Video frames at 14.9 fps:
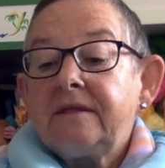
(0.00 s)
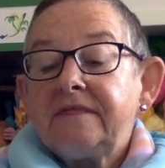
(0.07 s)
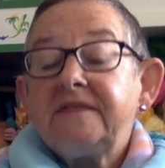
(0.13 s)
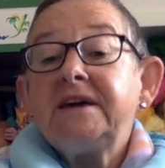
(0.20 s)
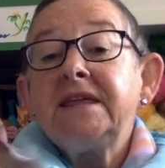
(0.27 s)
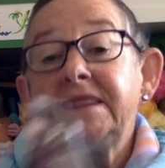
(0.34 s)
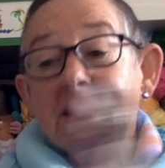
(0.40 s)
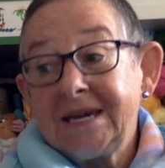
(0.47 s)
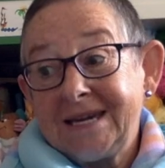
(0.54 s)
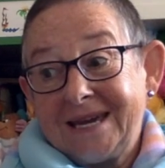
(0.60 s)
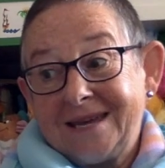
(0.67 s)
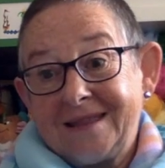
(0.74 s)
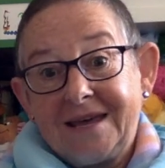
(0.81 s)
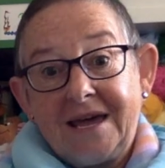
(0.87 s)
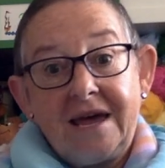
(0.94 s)
then they
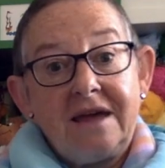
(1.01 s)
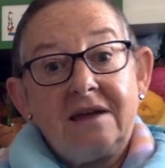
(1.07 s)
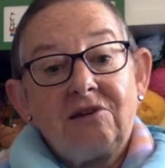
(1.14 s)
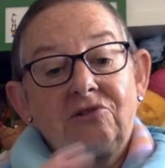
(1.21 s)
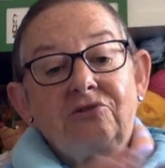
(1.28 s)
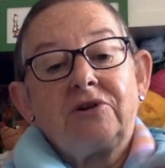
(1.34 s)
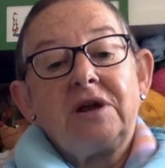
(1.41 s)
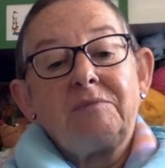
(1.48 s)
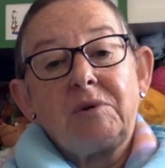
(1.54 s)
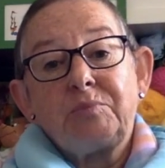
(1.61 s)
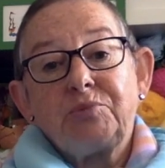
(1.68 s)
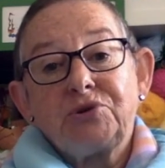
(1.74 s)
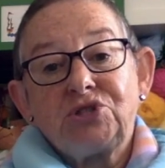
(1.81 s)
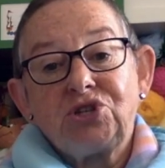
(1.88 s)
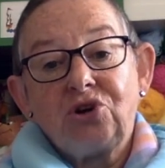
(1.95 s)
get the hand cream and
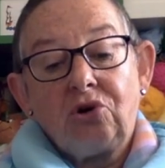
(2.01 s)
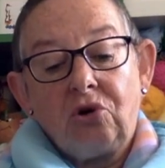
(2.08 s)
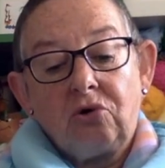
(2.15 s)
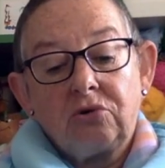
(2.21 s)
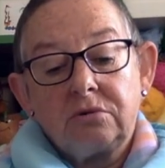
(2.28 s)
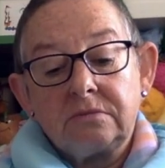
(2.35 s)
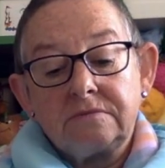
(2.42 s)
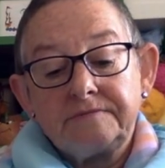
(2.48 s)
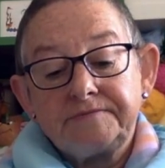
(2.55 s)
put it on.